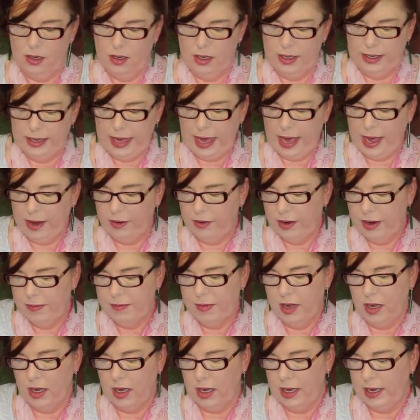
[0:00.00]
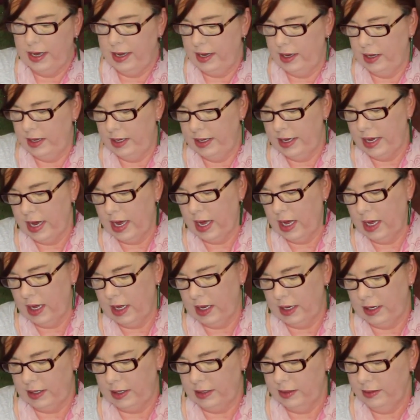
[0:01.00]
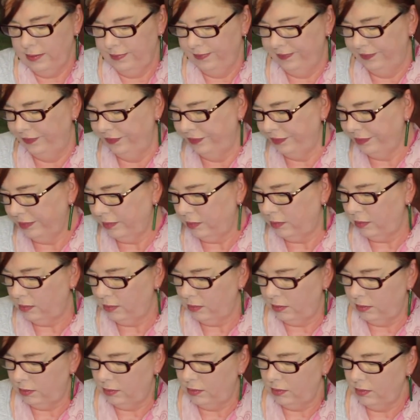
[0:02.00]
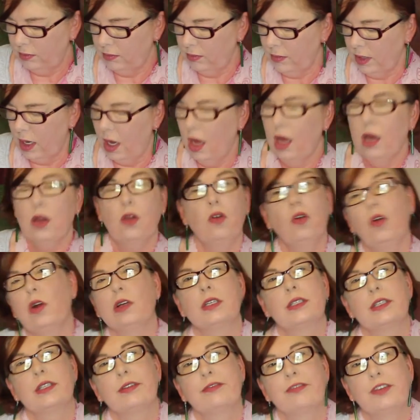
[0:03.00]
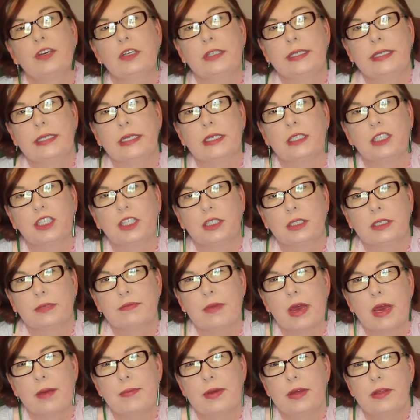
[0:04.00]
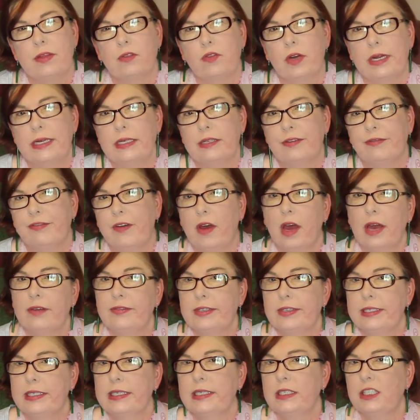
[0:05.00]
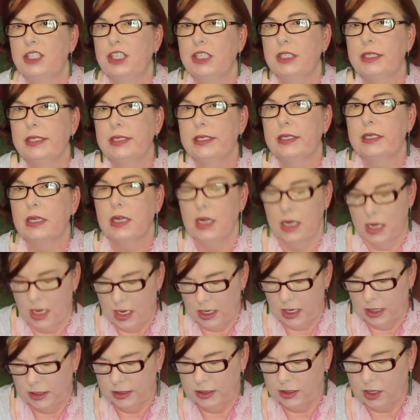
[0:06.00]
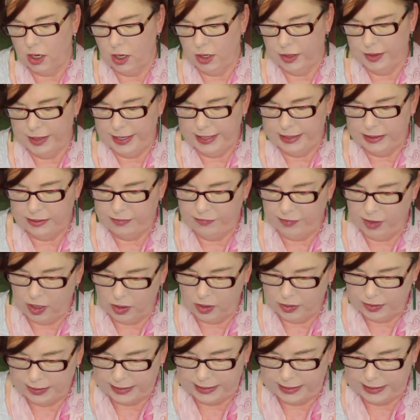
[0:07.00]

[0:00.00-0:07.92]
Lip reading: carry my yarn across a few stitches, maybe 3 to 5 stitches. So these floats